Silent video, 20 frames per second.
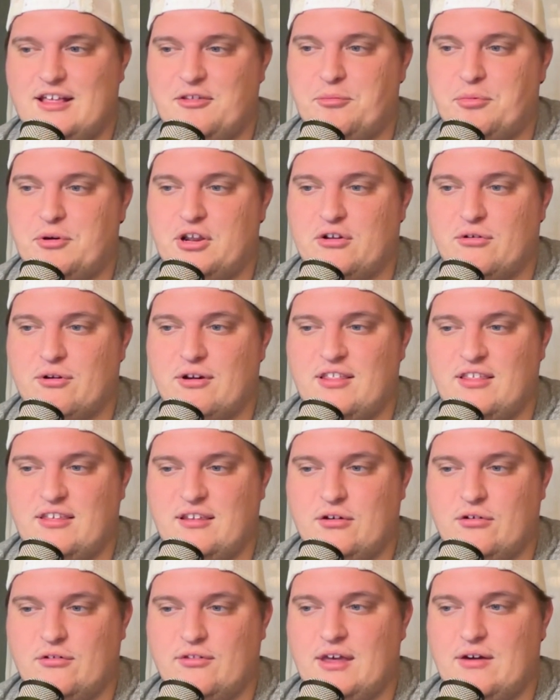pretty crazy
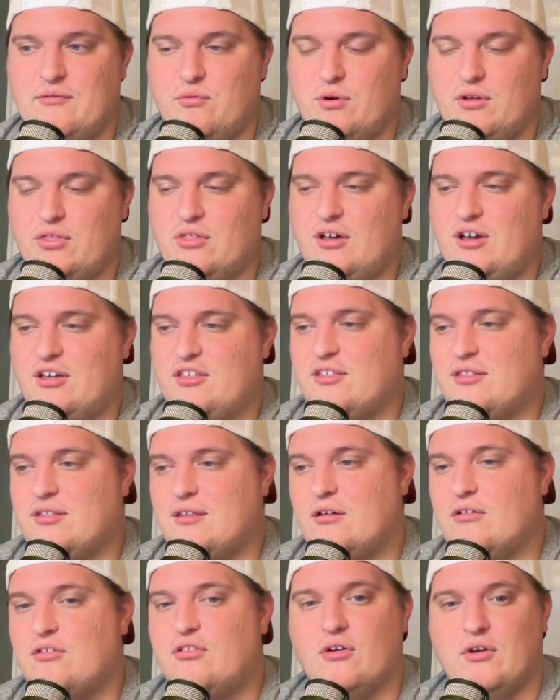to only have 1 loss in
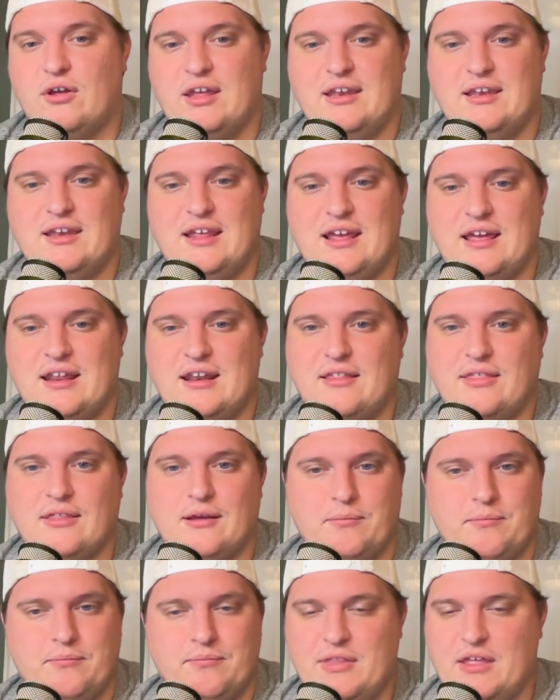there. So Indiana,
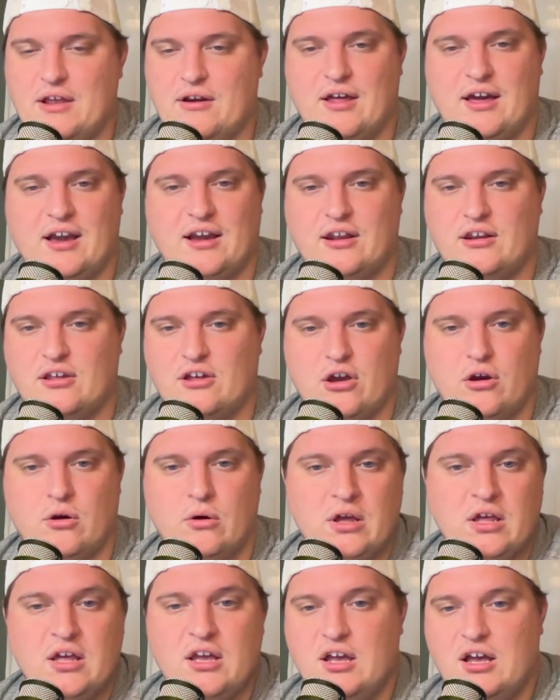they're not going to go
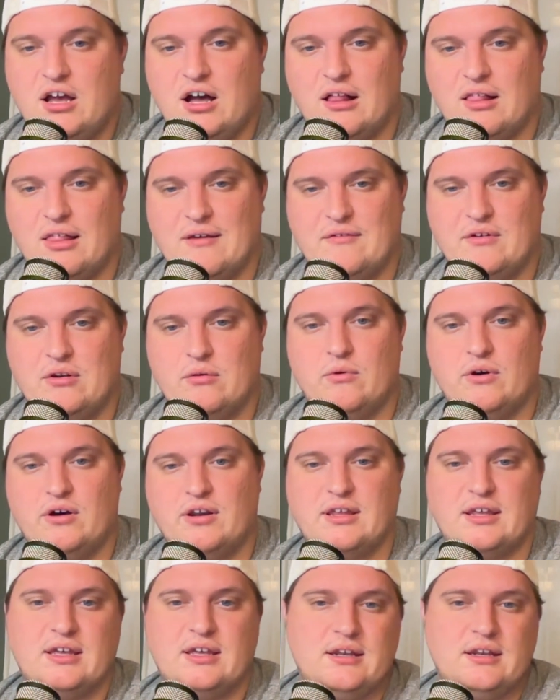11-1
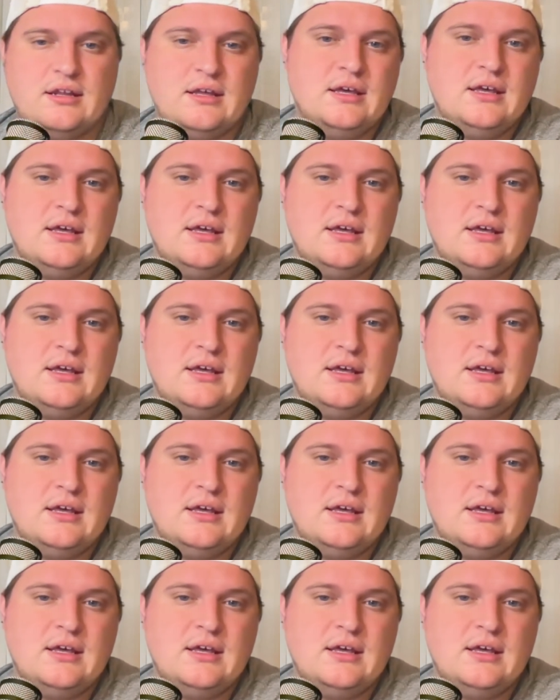again.